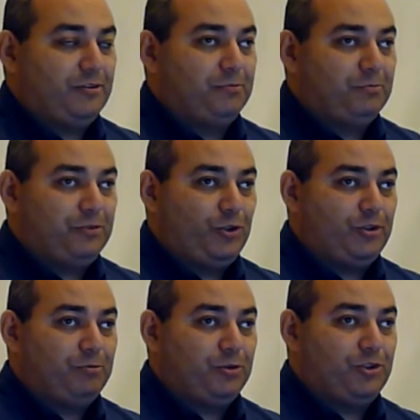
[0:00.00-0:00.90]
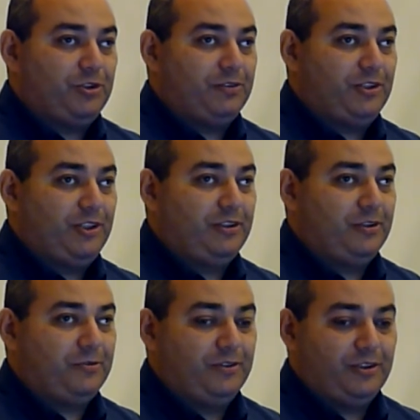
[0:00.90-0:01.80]
And the
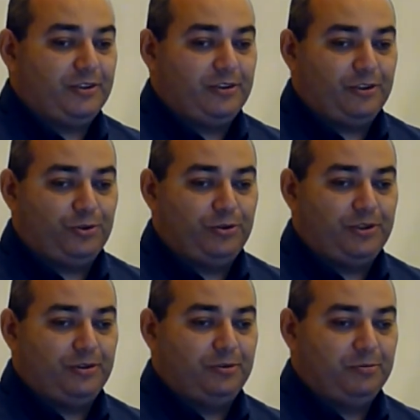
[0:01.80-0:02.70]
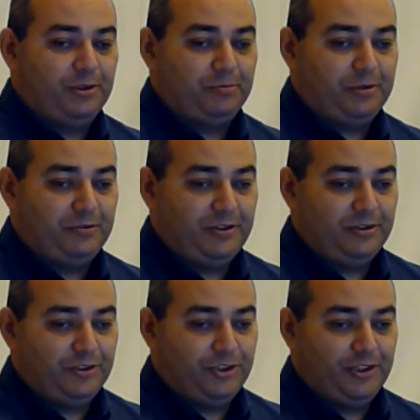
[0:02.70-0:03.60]
multiple shaders
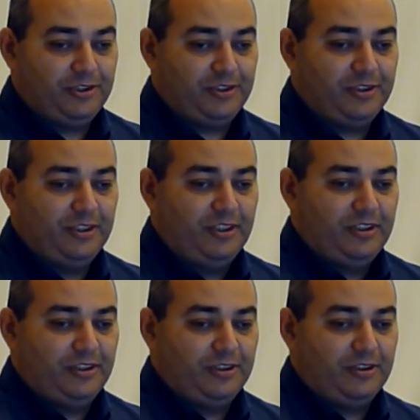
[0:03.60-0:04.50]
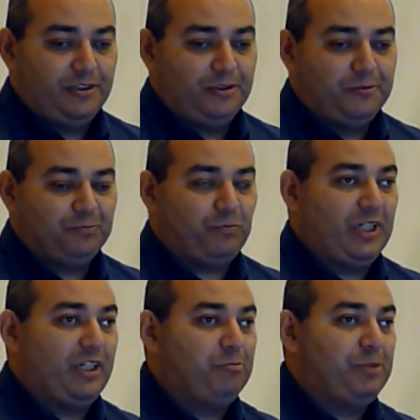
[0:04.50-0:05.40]
was put
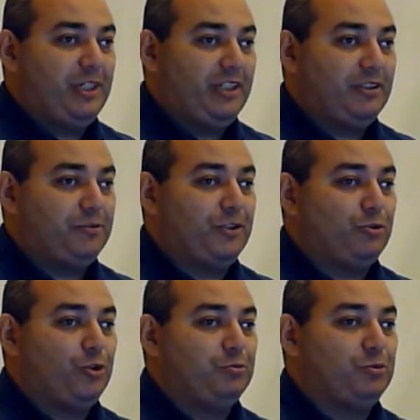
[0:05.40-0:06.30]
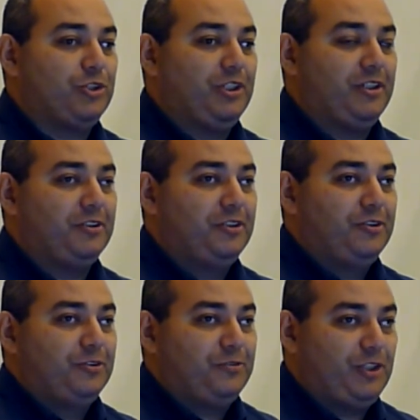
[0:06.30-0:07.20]
through the compiler
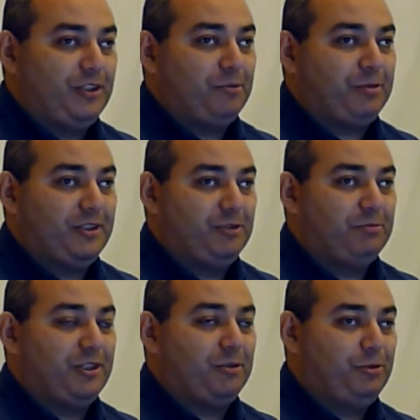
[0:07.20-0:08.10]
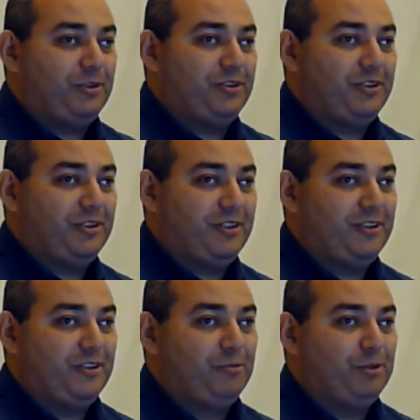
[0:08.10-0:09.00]
with all necessary
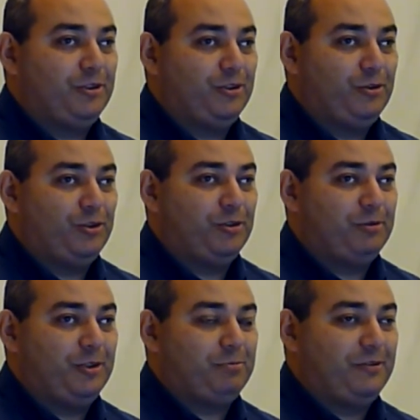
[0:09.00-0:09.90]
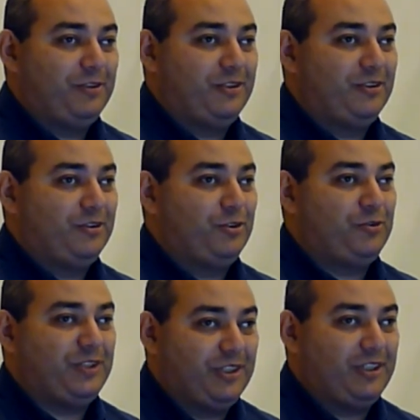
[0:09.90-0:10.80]
workflow according to the methodology
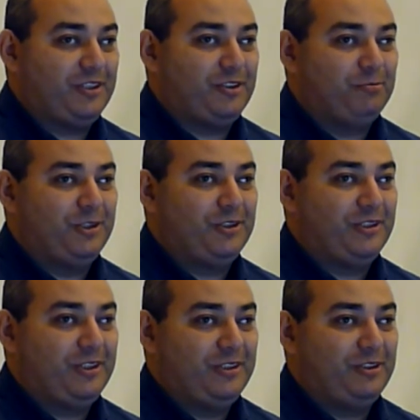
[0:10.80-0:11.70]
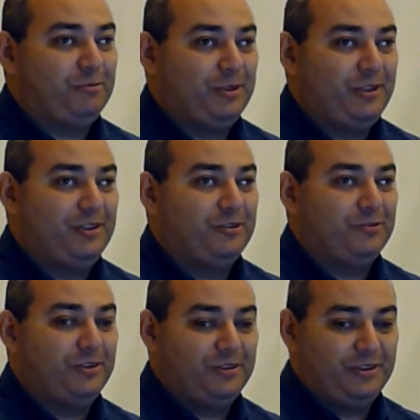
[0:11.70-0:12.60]
was done. All custom allocators
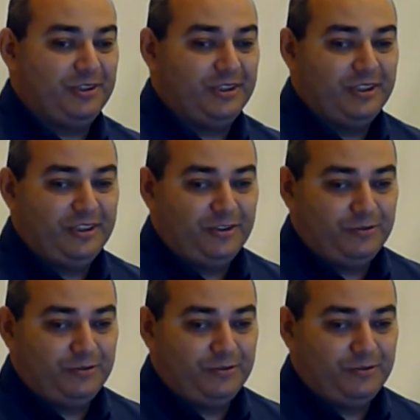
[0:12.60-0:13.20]
were introduced.